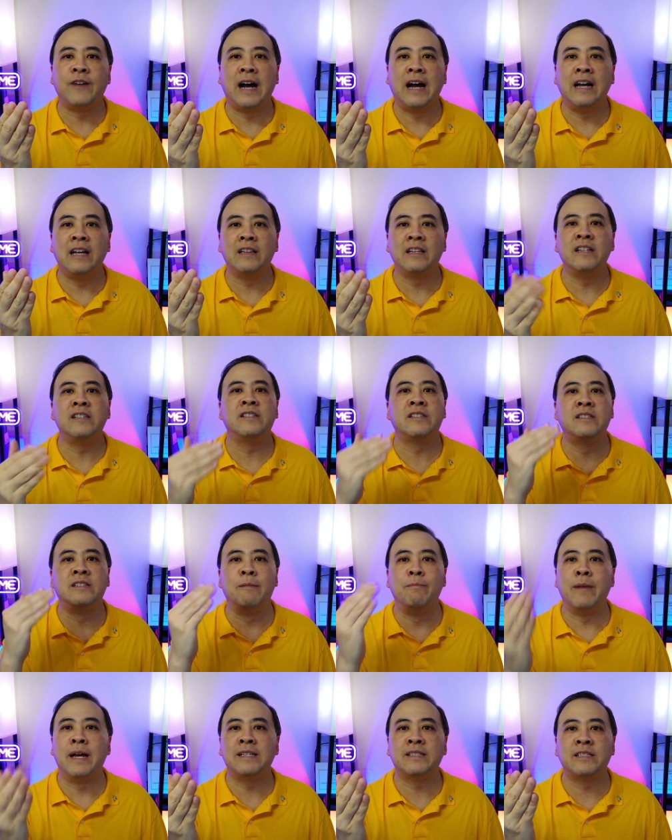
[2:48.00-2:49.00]
violence,
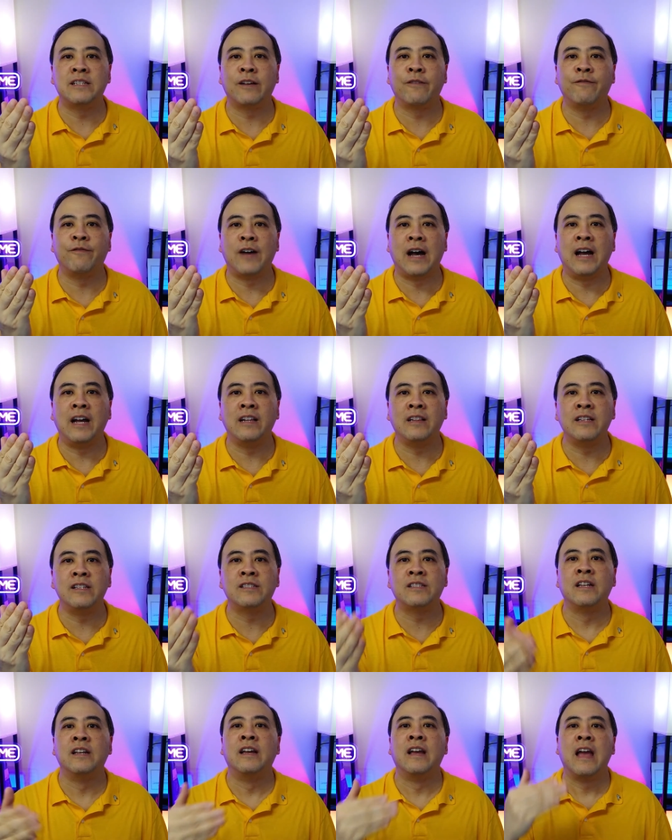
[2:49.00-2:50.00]
domestic
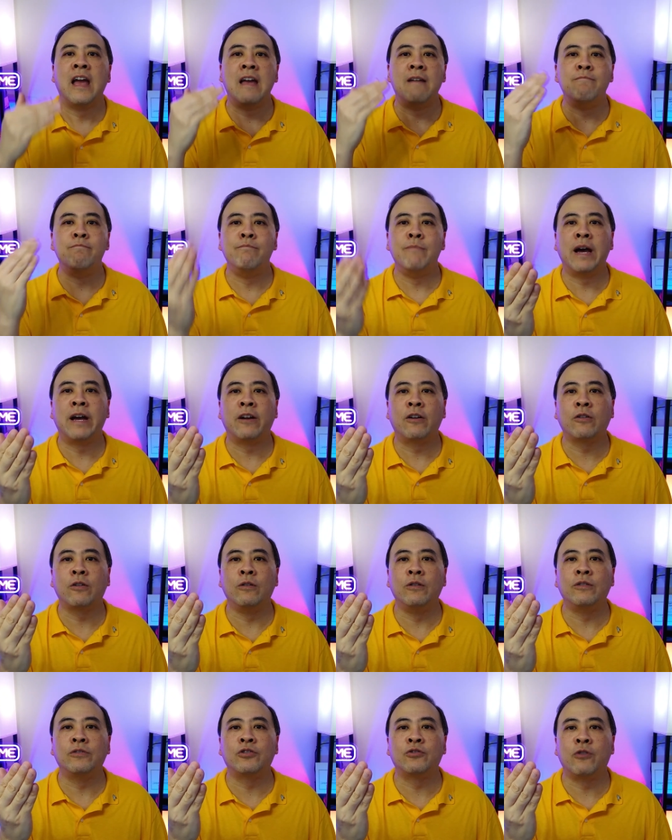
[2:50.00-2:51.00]
violence, and
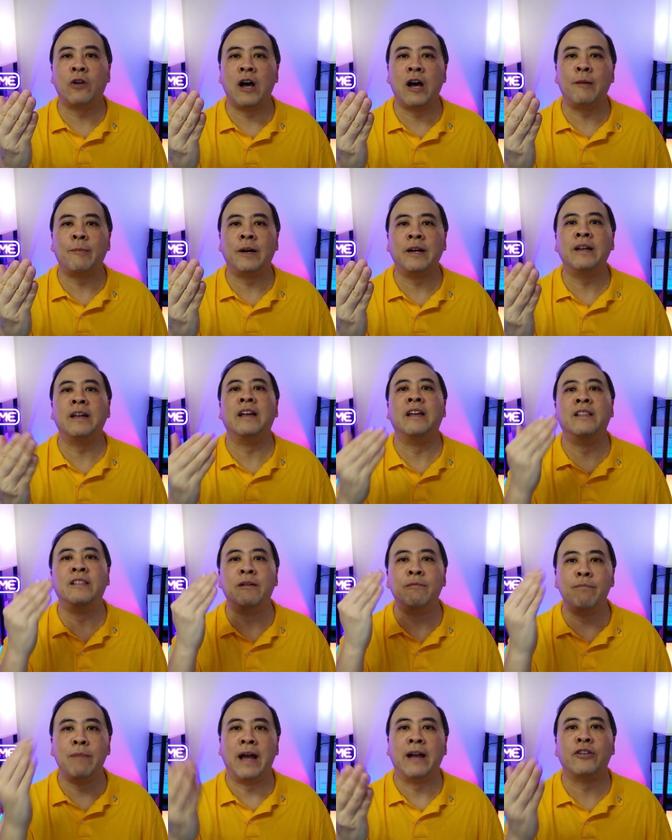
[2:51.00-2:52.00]
medical trauma in
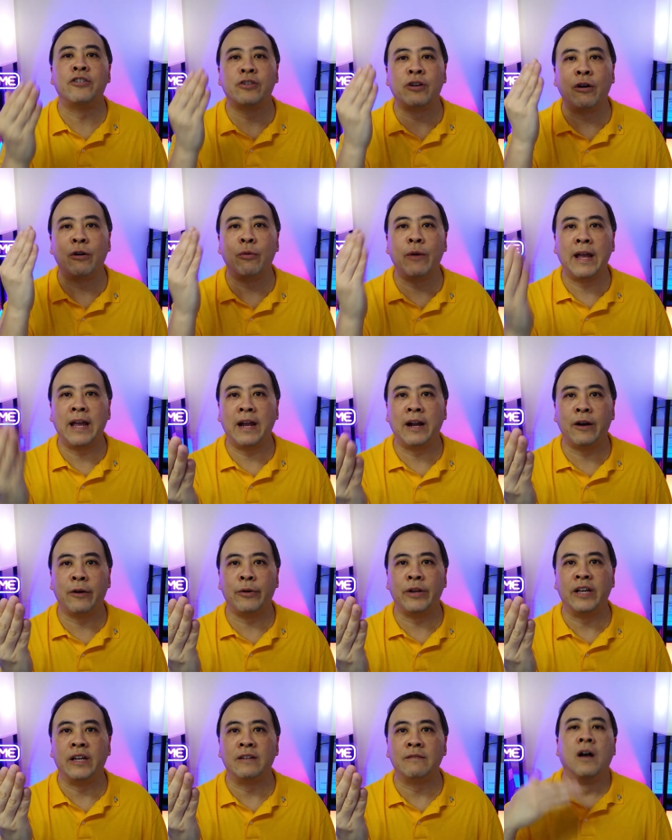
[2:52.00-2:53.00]
the metro
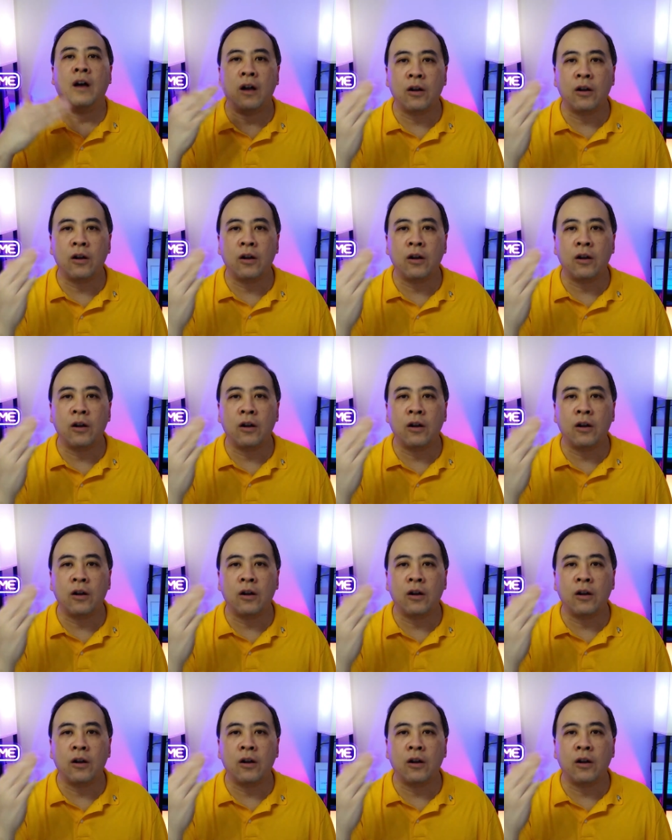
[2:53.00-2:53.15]
area.